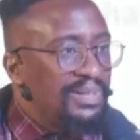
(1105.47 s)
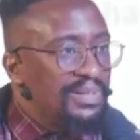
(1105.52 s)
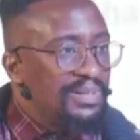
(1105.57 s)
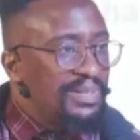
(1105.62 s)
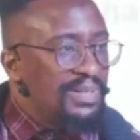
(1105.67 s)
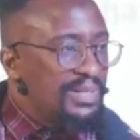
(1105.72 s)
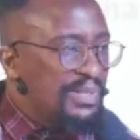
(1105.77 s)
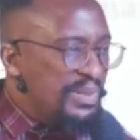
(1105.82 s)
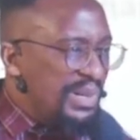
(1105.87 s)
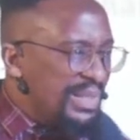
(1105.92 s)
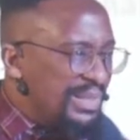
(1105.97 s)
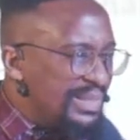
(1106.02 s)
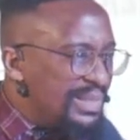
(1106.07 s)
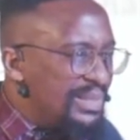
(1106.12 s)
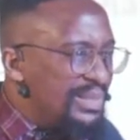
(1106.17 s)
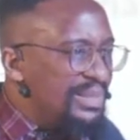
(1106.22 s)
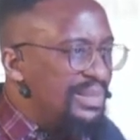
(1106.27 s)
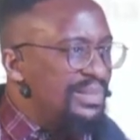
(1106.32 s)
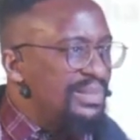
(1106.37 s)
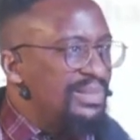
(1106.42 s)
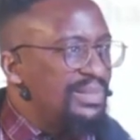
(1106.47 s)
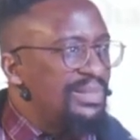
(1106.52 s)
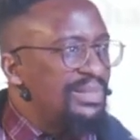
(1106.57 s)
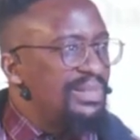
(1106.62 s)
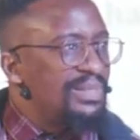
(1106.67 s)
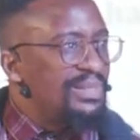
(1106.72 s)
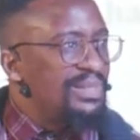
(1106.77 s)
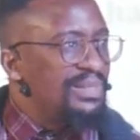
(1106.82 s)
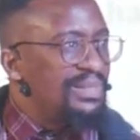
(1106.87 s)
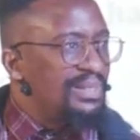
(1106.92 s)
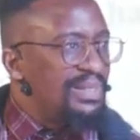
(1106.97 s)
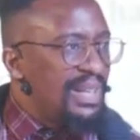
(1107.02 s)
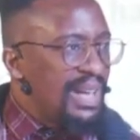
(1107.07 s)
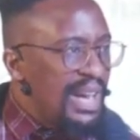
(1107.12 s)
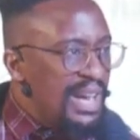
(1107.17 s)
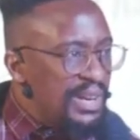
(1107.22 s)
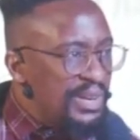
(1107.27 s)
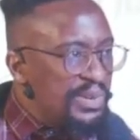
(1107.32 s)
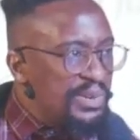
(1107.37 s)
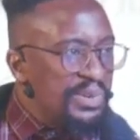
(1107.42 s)
disgruntled, and
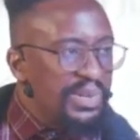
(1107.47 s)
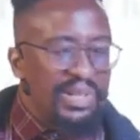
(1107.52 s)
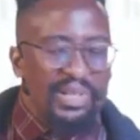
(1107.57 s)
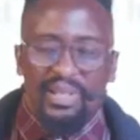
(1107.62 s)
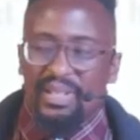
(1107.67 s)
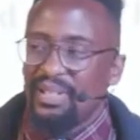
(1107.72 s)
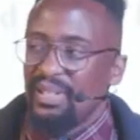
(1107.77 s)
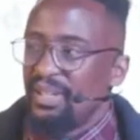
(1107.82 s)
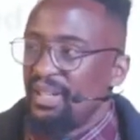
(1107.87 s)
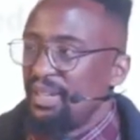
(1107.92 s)
angry,